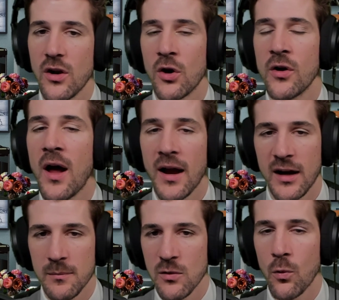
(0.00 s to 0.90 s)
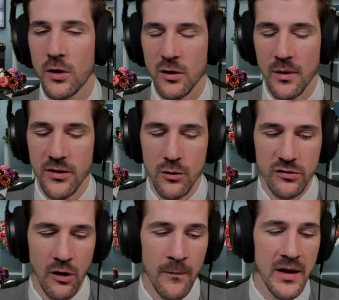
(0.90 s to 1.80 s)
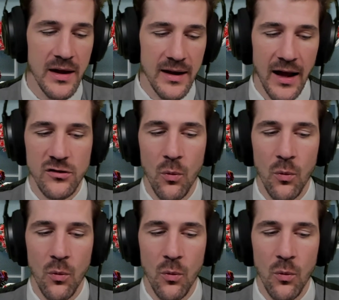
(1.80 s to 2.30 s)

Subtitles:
are not going to be working with you. So cast